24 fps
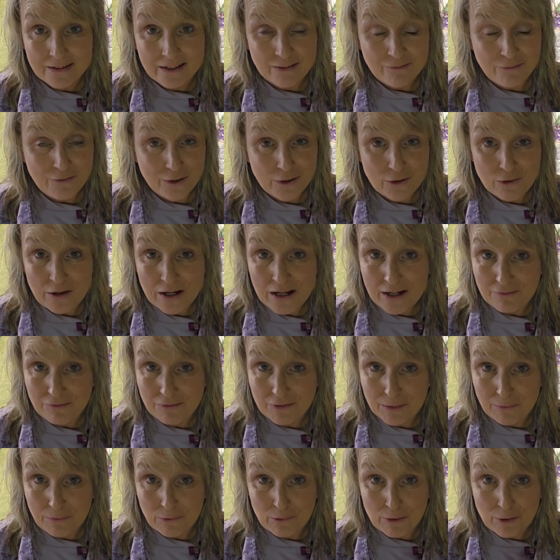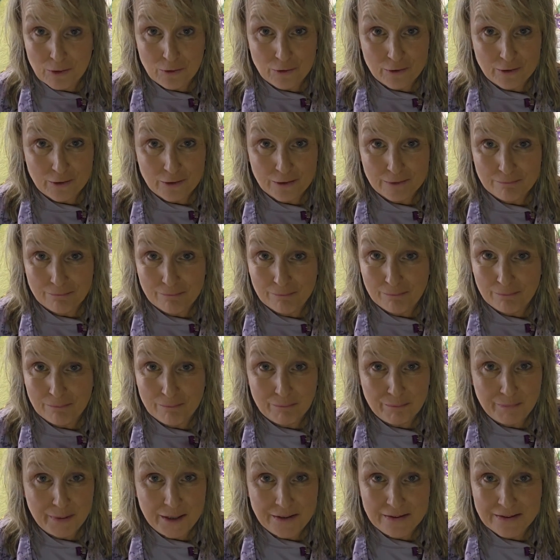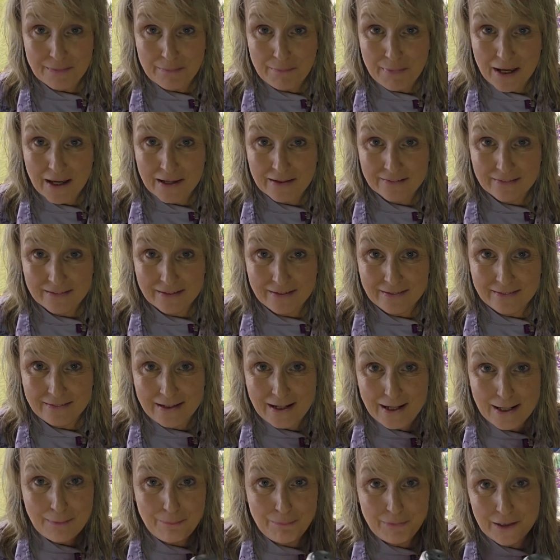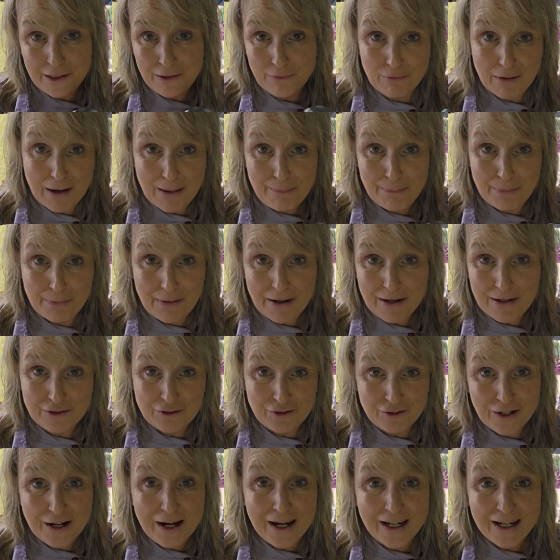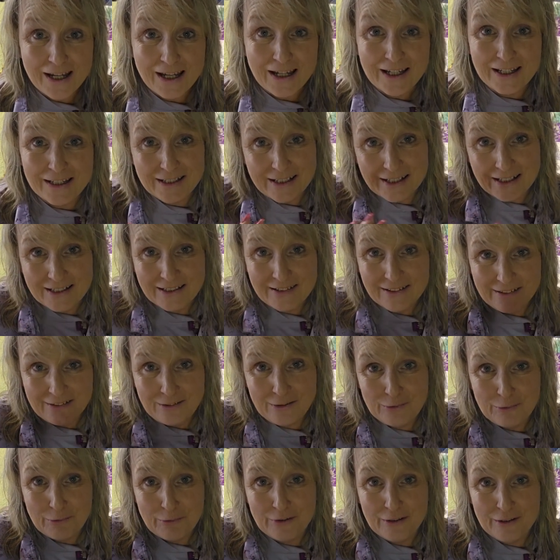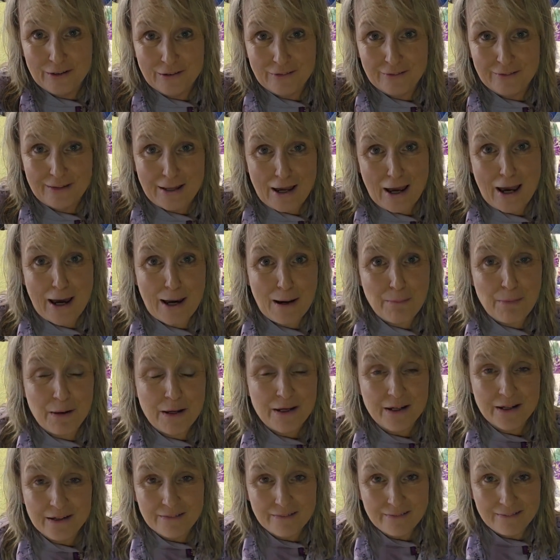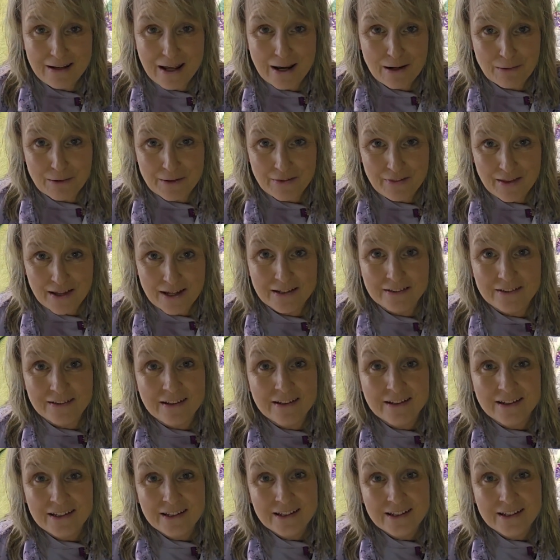if you don't have lint roller, piece of masking tape that you wrap around your hand and do a little dab now and then